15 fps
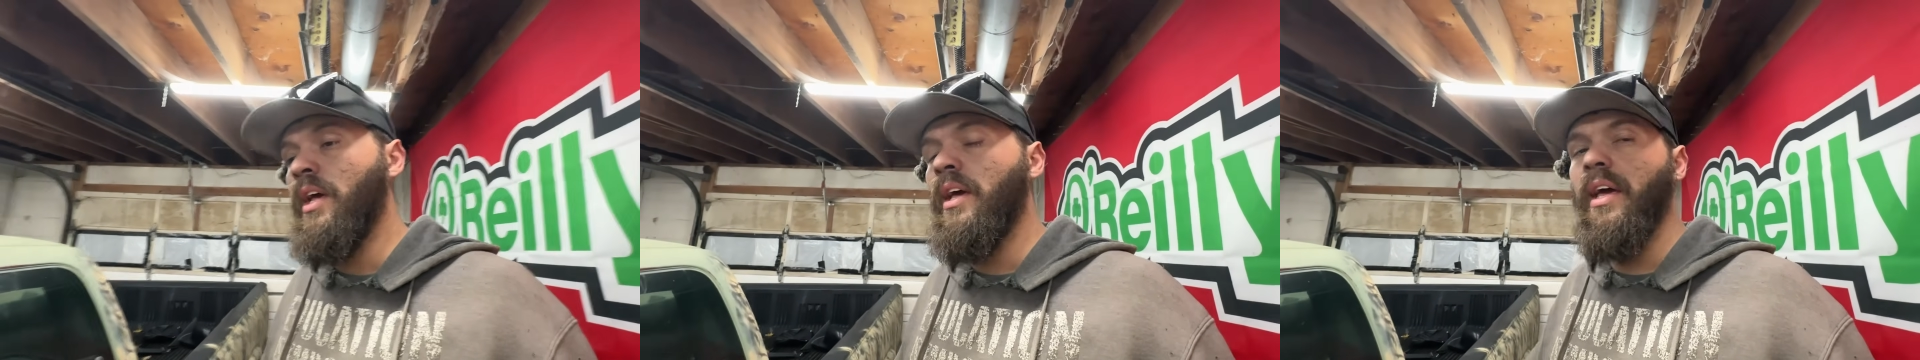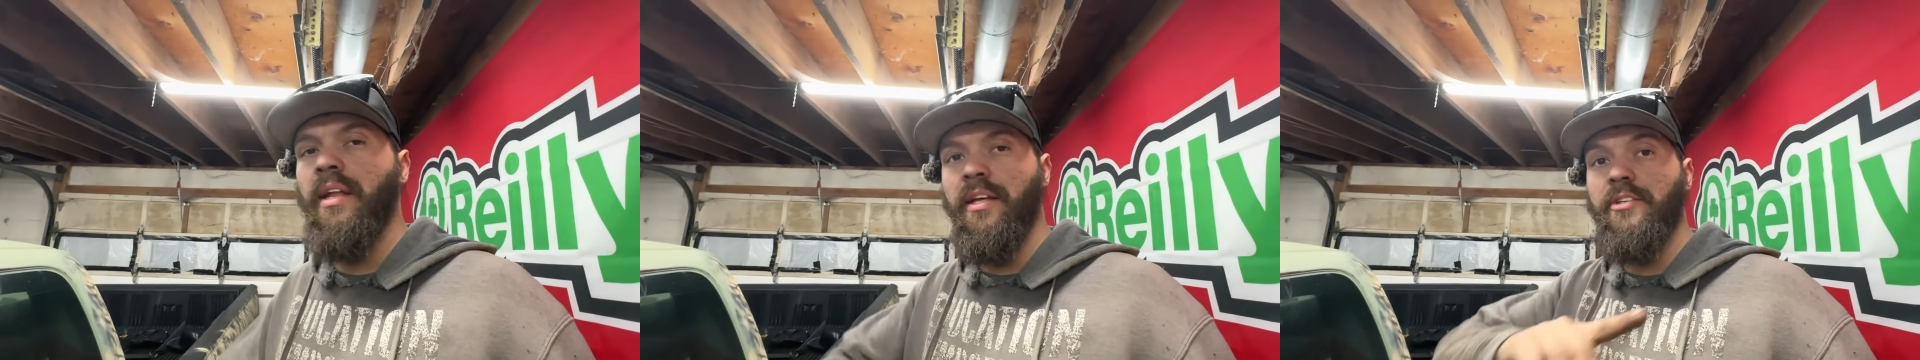
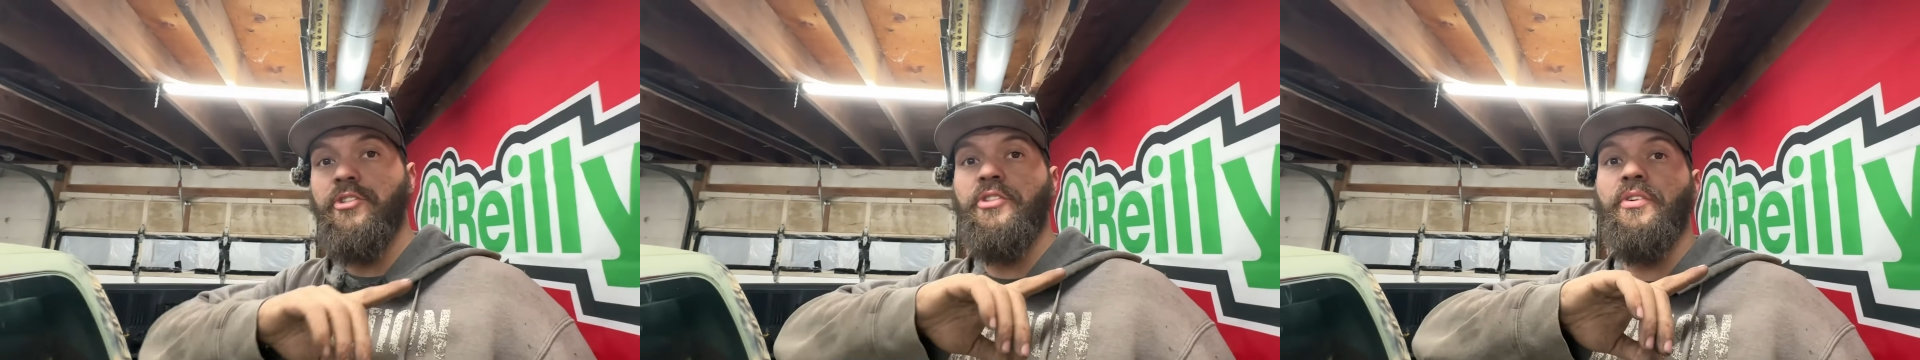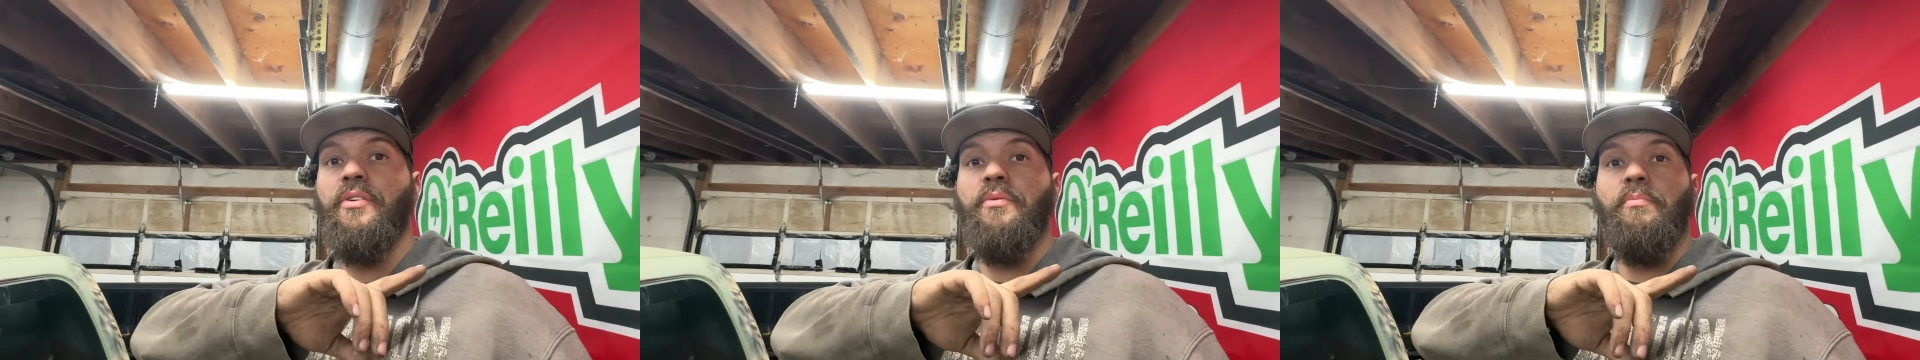and it
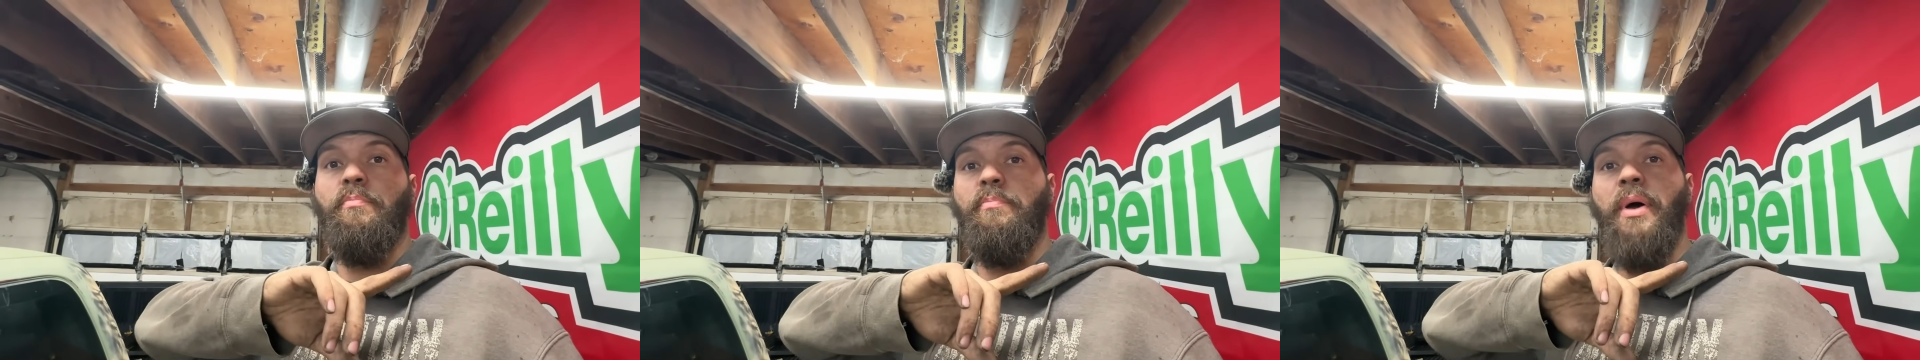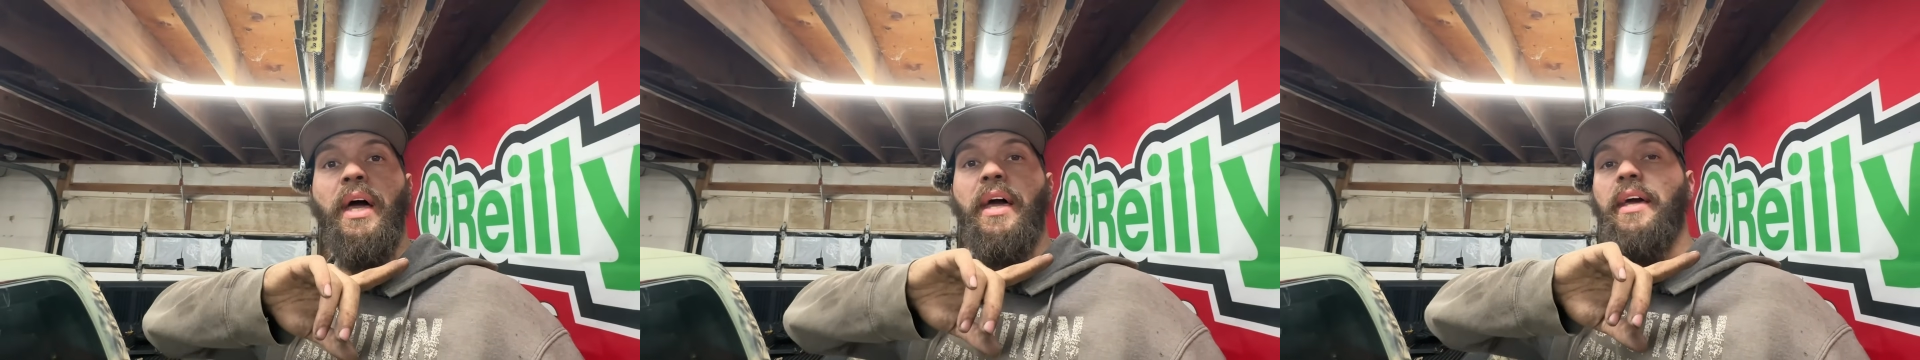should
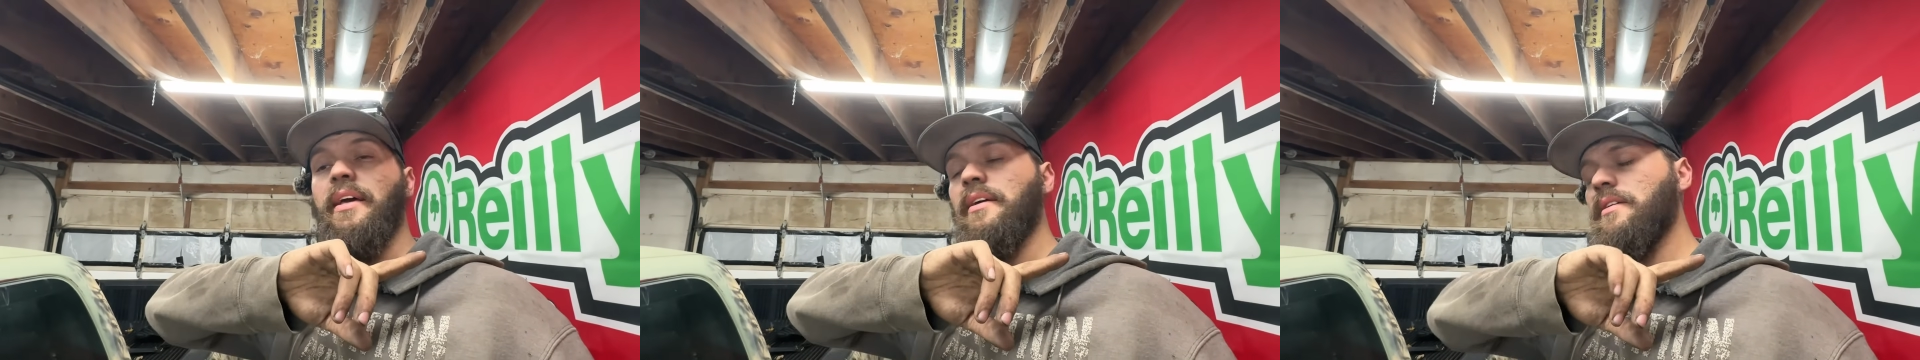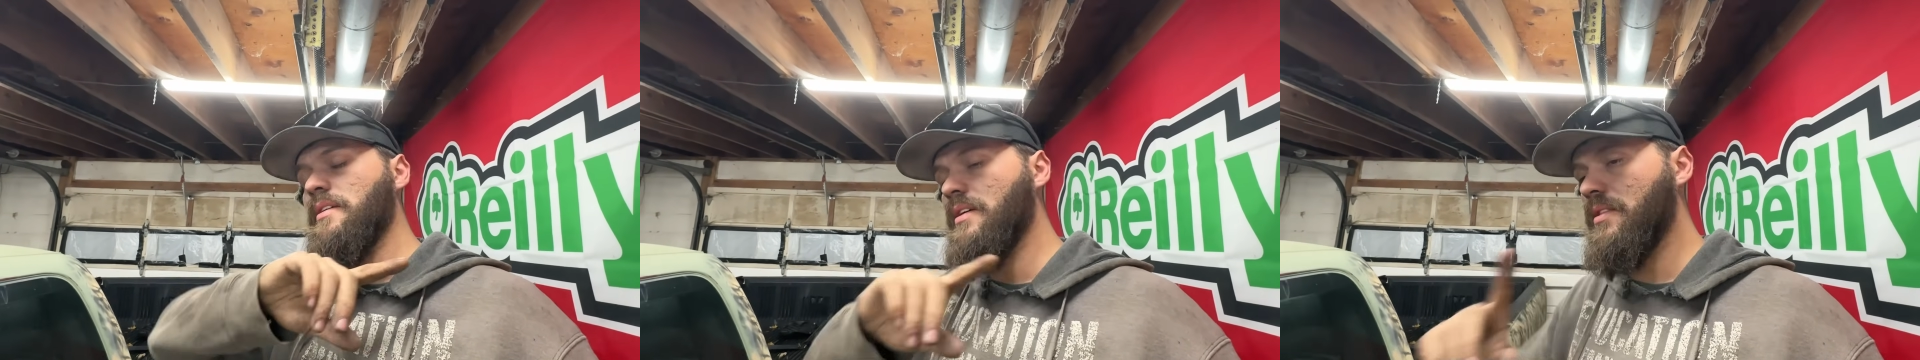
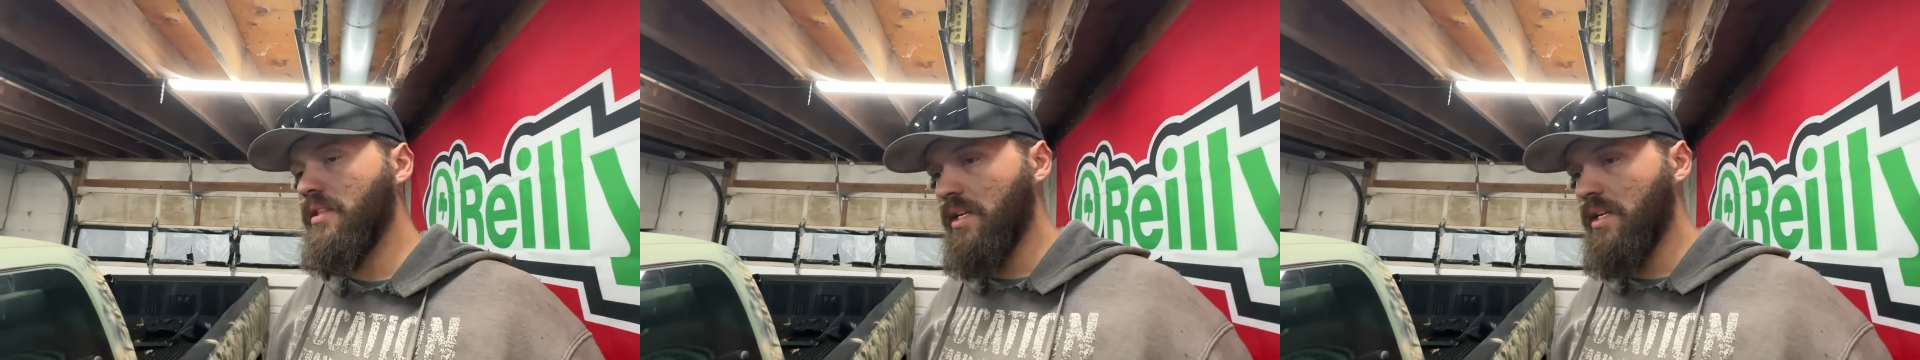peg the